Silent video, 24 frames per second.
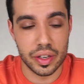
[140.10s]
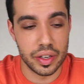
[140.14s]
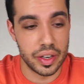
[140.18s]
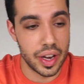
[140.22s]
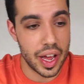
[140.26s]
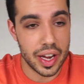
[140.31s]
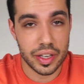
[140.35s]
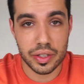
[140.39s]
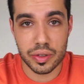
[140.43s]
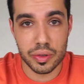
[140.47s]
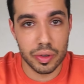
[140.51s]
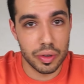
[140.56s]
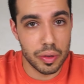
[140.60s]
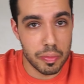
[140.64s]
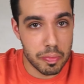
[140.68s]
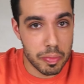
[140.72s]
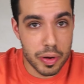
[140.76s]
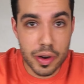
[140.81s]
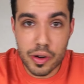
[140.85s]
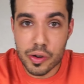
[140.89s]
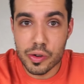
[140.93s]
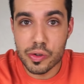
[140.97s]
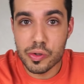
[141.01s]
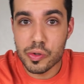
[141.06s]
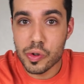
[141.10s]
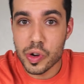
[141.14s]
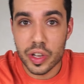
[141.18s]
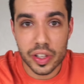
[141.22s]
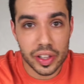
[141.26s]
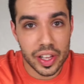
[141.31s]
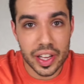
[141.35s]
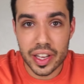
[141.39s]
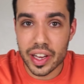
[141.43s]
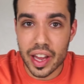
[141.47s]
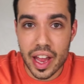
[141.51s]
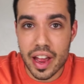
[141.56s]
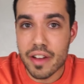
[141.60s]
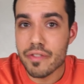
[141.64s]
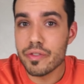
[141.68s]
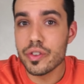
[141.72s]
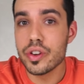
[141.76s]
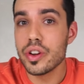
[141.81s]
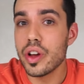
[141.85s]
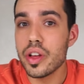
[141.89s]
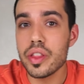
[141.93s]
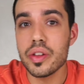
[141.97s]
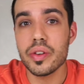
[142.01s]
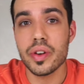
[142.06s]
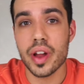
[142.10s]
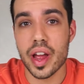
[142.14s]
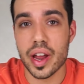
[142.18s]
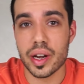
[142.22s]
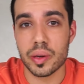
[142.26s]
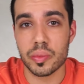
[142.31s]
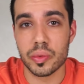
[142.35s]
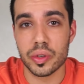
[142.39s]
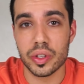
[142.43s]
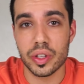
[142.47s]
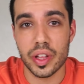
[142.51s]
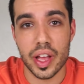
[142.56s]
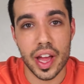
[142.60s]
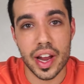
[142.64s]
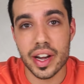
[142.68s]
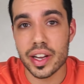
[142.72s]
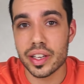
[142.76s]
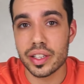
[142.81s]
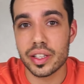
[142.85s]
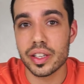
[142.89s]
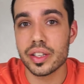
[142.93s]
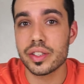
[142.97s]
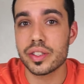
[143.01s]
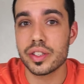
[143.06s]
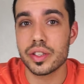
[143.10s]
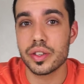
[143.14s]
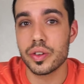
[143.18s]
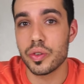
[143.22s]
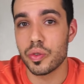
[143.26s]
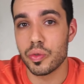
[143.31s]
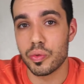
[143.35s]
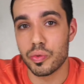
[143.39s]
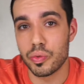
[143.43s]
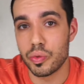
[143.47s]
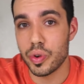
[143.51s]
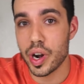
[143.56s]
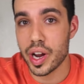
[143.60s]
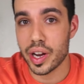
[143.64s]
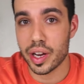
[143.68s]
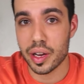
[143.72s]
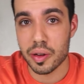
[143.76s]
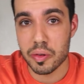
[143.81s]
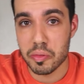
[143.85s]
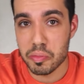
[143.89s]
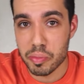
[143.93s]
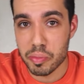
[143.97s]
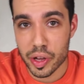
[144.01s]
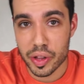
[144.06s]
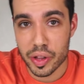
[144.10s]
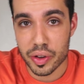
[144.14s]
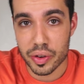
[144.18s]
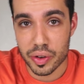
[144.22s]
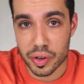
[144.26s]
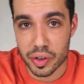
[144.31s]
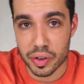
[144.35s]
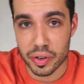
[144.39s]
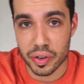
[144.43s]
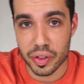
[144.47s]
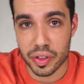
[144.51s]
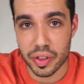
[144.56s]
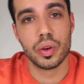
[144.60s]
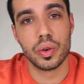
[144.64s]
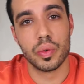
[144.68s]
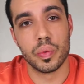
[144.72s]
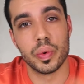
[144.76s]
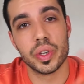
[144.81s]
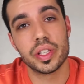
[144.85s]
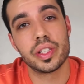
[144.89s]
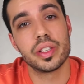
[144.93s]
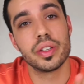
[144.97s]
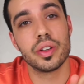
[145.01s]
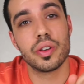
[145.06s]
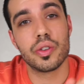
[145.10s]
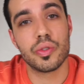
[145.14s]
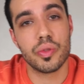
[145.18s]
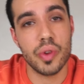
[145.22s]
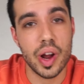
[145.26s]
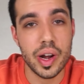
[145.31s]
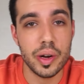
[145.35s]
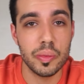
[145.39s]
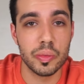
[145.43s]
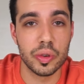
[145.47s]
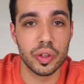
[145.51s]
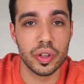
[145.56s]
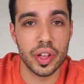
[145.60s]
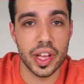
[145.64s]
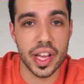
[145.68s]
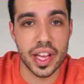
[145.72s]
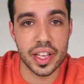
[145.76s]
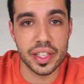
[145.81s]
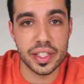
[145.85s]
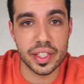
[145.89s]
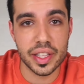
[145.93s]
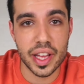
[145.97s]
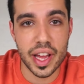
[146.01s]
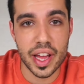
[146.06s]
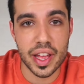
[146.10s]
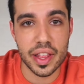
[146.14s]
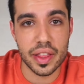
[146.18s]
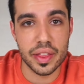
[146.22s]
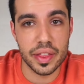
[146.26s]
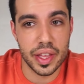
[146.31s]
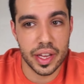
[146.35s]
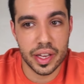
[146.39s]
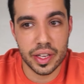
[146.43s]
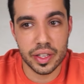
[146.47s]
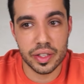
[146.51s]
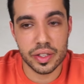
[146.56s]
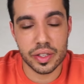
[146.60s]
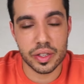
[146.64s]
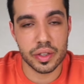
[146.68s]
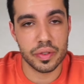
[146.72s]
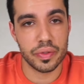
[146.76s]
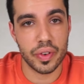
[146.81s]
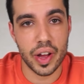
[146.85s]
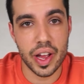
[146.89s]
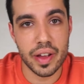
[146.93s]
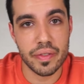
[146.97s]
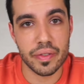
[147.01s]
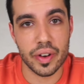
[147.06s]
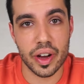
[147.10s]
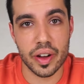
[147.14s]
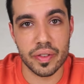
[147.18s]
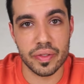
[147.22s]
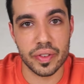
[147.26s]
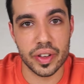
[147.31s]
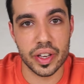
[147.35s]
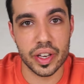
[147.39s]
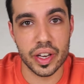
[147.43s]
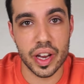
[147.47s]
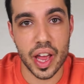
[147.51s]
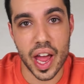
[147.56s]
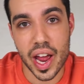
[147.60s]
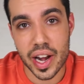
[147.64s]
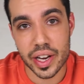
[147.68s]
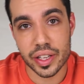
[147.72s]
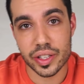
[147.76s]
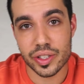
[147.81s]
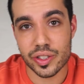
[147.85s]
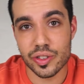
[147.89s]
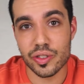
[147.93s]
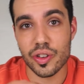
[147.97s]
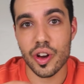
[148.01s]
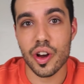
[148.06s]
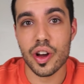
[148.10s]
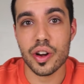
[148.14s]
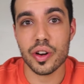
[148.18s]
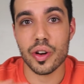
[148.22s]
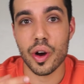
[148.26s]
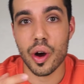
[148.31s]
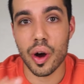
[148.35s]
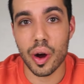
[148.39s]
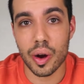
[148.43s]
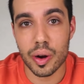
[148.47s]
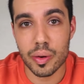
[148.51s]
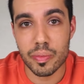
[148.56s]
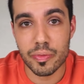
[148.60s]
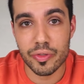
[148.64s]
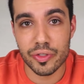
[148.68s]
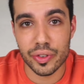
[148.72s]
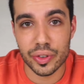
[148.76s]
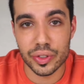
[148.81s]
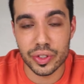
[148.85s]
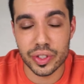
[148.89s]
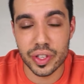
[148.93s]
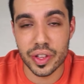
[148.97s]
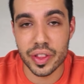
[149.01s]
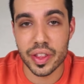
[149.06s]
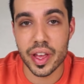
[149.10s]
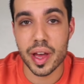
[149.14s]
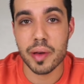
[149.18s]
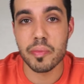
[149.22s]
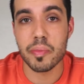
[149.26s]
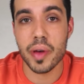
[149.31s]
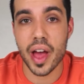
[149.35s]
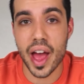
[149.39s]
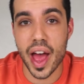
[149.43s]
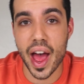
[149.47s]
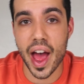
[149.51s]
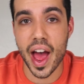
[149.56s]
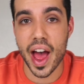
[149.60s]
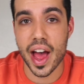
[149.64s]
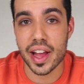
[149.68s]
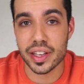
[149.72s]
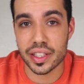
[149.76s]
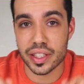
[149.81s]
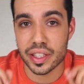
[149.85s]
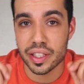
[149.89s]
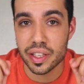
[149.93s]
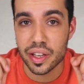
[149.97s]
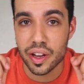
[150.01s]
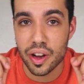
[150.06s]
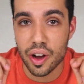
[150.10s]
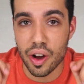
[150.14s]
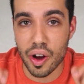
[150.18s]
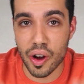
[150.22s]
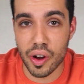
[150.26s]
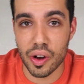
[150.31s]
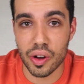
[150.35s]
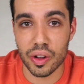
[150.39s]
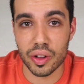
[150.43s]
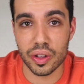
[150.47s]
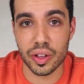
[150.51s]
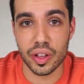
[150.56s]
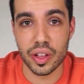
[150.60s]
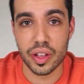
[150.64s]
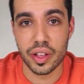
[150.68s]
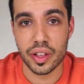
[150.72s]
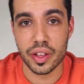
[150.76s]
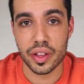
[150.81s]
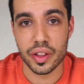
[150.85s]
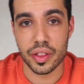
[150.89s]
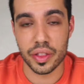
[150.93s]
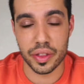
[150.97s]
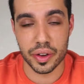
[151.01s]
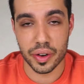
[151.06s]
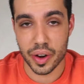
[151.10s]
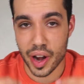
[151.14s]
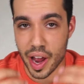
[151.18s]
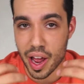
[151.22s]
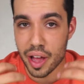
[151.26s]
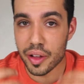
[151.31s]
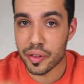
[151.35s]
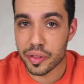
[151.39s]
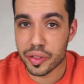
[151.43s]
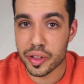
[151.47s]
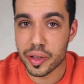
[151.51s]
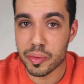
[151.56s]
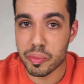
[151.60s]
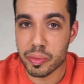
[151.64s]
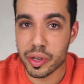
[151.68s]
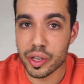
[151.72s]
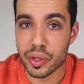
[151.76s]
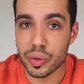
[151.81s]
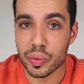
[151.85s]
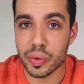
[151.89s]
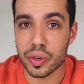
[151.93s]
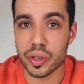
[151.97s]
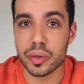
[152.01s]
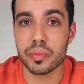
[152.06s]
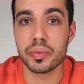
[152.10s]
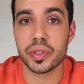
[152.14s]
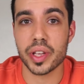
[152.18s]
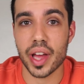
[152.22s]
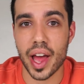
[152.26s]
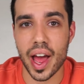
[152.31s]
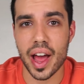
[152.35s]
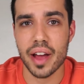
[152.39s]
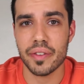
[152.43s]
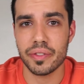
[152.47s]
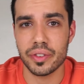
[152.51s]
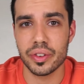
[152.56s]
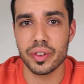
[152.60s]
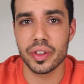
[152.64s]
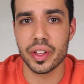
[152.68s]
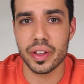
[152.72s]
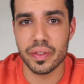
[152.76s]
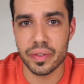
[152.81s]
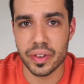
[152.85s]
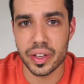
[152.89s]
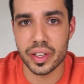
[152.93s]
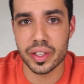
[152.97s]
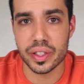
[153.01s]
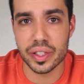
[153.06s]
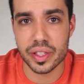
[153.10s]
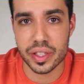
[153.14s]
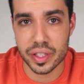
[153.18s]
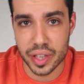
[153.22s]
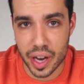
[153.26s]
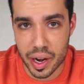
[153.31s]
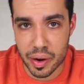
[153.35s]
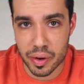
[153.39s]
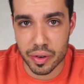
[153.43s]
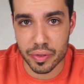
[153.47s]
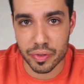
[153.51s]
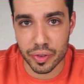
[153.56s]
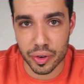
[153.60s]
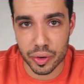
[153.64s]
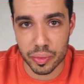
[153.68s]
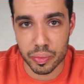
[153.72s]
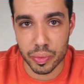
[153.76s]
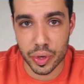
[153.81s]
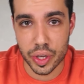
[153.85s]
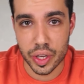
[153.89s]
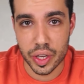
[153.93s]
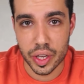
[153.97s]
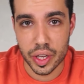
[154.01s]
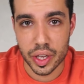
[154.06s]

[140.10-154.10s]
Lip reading: Natural poo, like every other animal, and it doesn't wreck Mother Earth. What's incredible is that they can survive off it, and it's not harmful to them at all. They're healthy mealworms after they've eaten styrofoam.